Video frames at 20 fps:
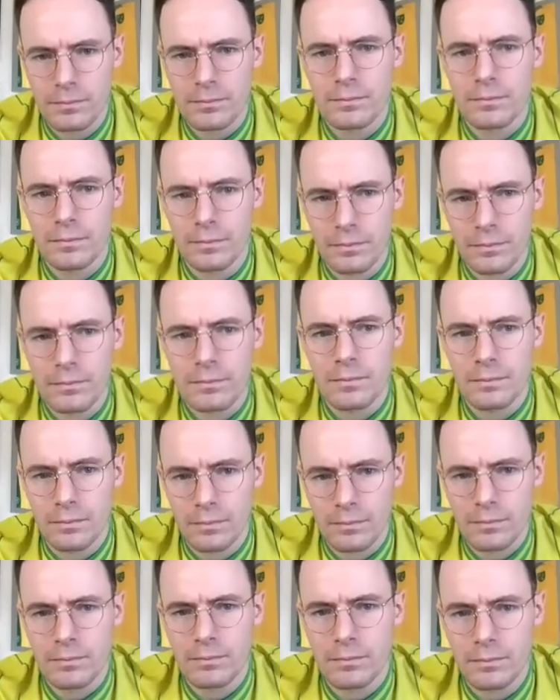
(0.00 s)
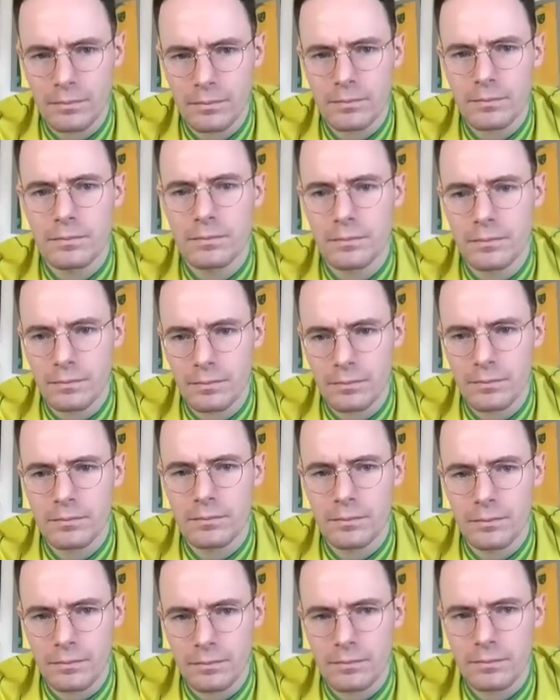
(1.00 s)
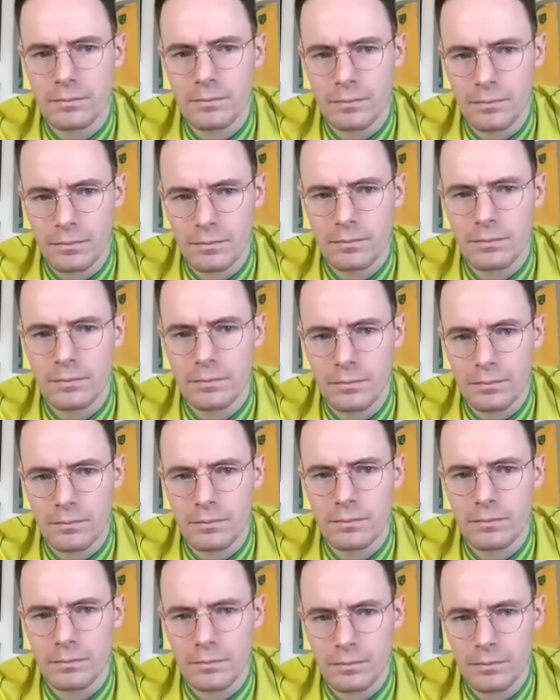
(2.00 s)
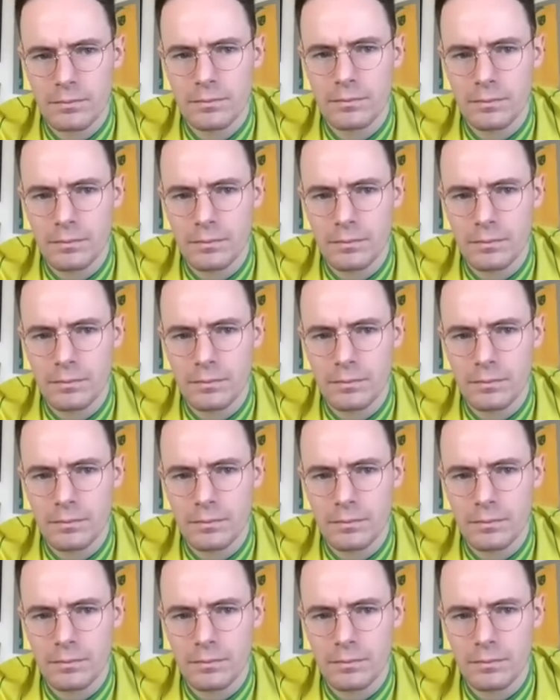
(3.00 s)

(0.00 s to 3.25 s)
This person isn't speaking.